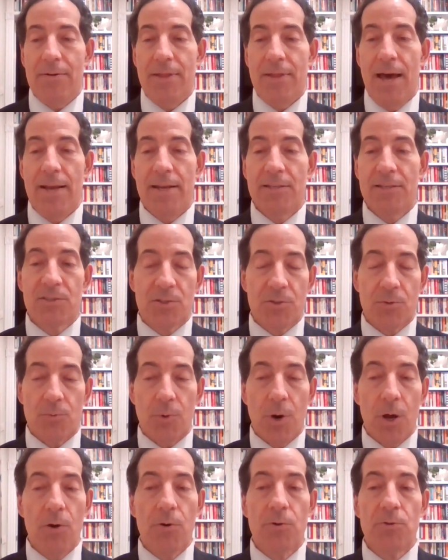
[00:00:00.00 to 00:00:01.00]
That is the
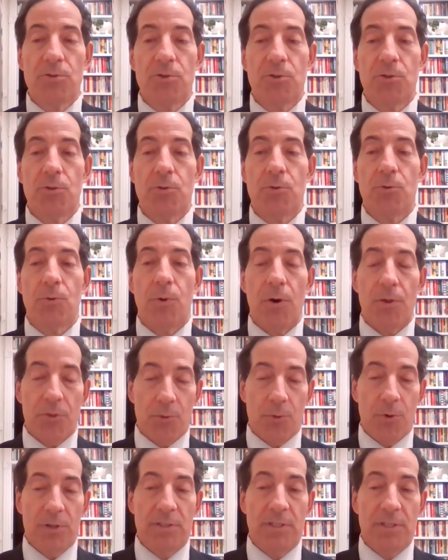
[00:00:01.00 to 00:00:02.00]
road to
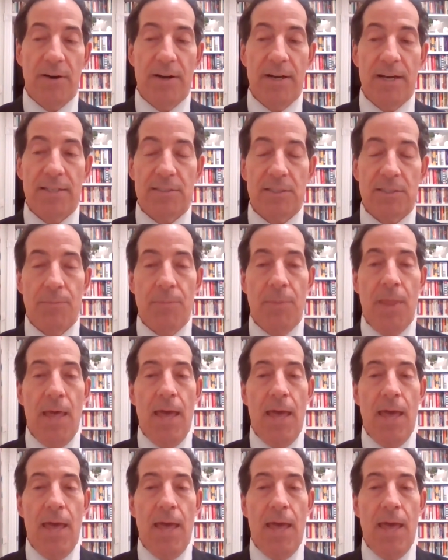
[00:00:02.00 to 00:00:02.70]
authoritarianism